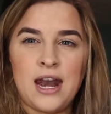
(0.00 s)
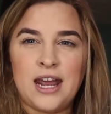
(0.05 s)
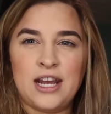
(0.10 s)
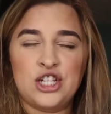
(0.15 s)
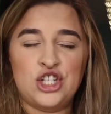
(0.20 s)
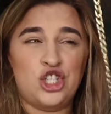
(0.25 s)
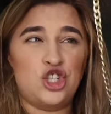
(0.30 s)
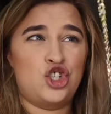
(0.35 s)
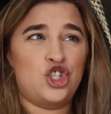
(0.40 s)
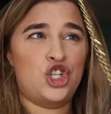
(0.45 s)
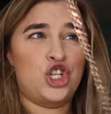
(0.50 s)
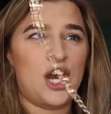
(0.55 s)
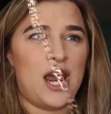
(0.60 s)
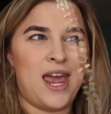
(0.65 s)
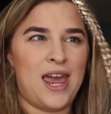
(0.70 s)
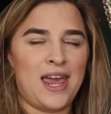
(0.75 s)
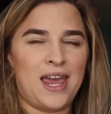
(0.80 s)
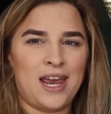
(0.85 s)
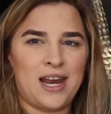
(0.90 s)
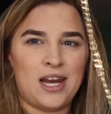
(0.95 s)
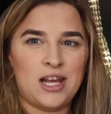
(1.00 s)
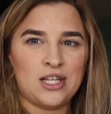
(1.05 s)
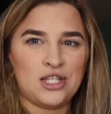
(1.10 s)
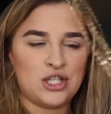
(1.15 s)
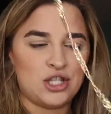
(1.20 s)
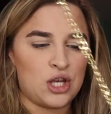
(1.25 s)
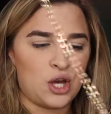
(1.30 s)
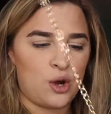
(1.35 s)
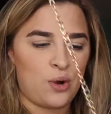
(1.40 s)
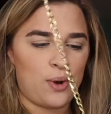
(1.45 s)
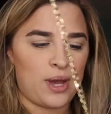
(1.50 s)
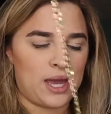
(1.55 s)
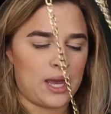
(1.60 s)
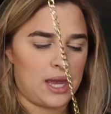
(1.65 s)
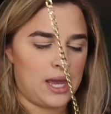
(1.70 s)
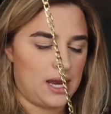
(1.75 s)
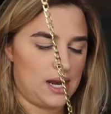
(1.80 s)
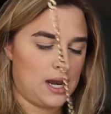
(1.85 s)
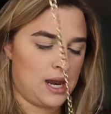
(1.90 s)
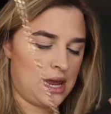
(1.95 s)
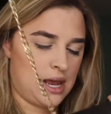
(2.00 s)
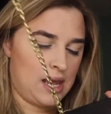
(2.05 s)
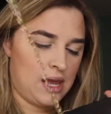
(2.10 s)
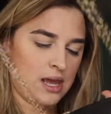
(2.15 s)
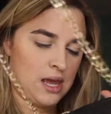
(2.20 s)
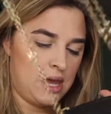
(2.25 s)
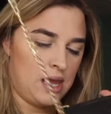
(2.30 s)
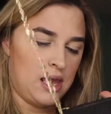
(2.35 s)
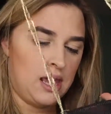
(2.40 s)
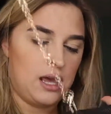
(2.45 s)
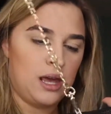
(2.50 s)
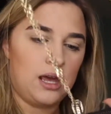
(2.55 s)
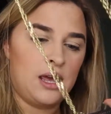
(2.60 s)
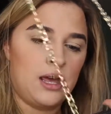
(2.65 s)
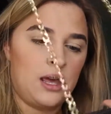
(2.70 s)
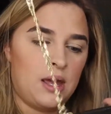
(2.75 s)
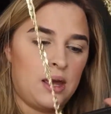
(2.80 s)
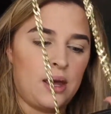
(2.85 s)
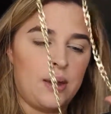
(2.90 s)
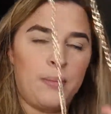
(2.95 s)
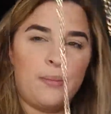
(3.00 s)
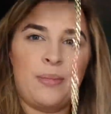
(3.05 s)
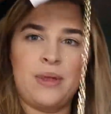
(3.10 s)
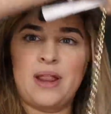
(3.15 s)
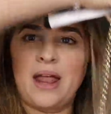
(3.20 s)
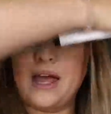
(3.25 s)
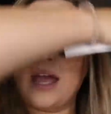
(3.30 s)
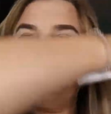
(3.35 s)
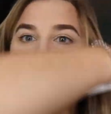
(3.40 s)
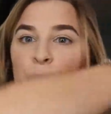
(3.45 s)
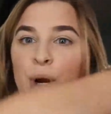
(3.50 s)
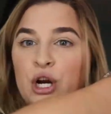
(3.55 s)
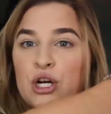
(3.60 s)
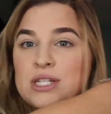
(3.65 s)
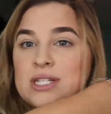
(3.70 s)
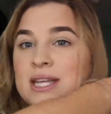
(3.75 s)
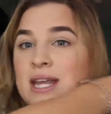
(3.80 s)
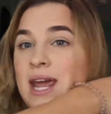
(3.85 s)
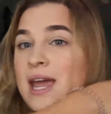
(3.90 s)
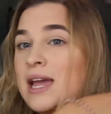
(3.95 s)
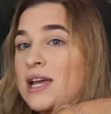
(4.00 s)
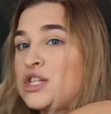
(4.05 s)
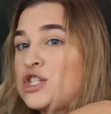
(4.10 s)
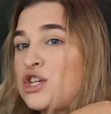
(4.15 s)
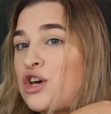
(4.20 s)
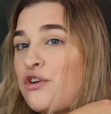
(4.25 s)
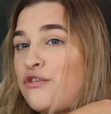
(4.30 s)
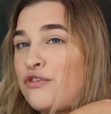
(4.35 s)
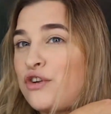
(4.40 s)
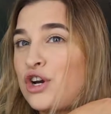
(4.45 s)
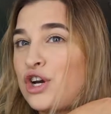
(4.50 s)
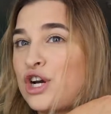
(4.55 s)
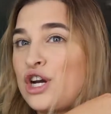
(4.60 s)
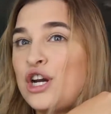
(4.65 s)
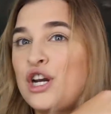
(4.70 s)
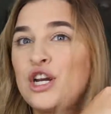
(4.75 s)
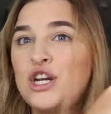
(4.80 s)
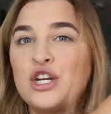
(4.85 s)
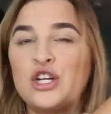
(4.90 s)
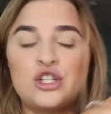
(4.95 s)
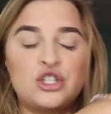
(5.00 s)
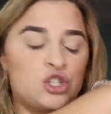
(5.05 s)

nice chain, so it can be like a purse that hangs over your